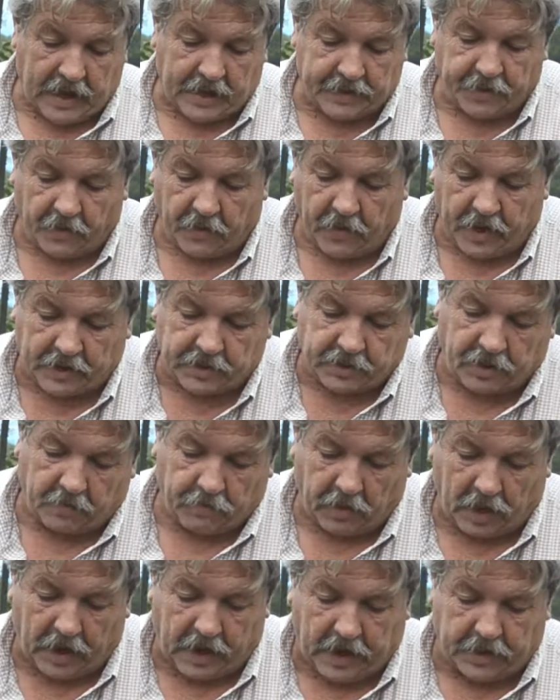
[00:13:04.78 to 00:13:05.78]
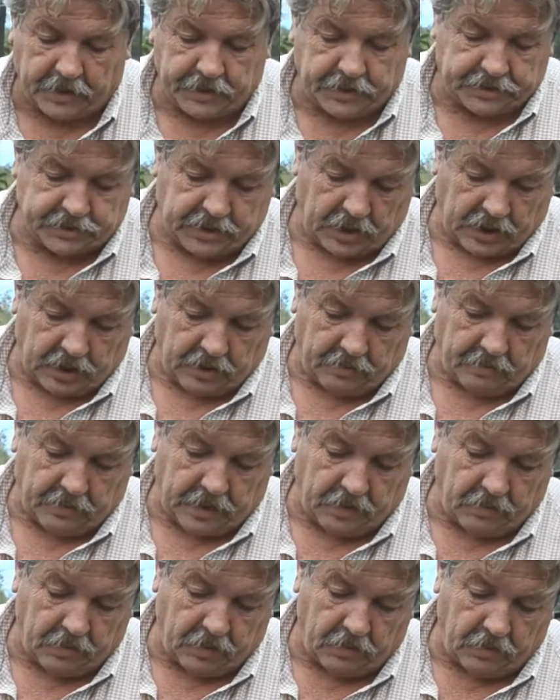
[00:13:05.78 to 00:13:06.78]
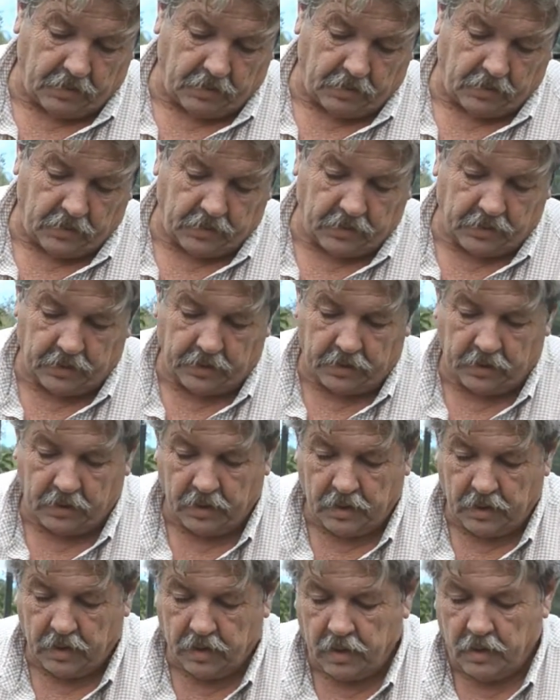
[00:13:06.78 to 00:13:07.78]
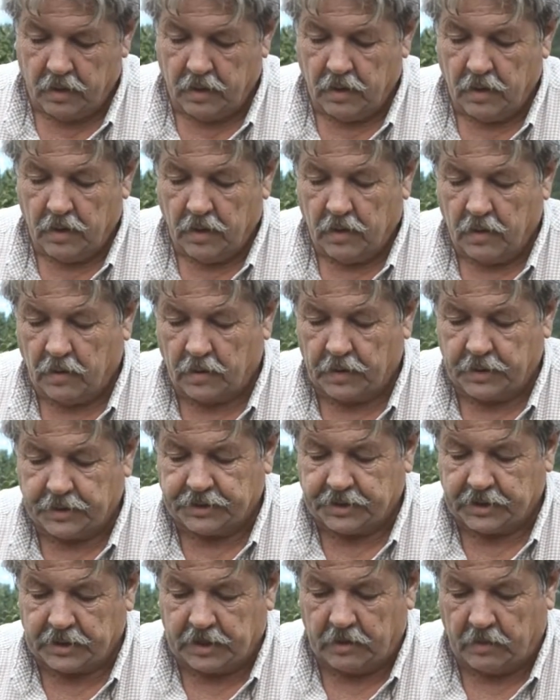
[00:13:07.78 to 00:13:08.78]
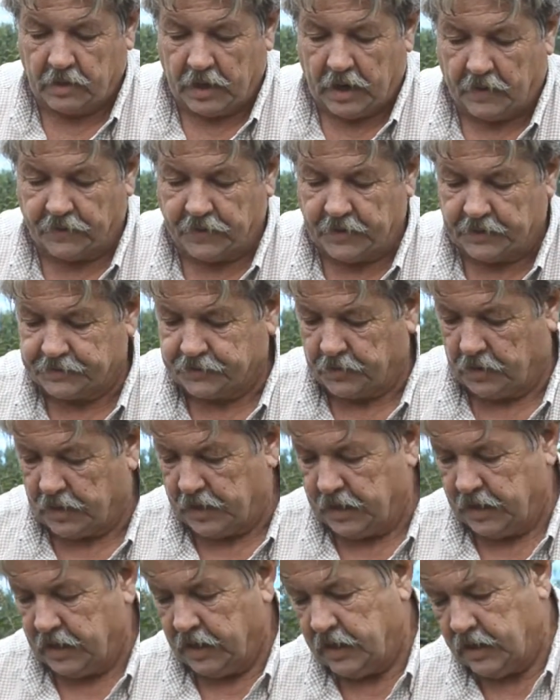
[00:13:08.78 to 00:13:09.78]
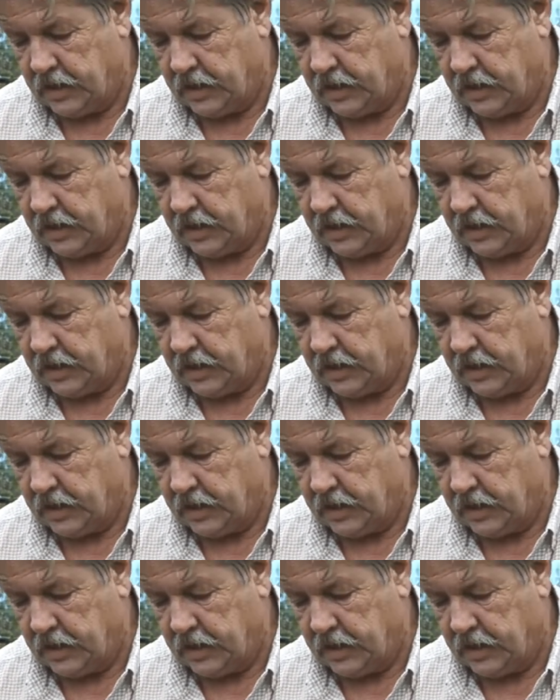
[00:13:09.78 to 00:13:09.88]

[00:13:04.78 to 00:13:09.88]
of direct our plant just a little bit. We won't want to go out this way.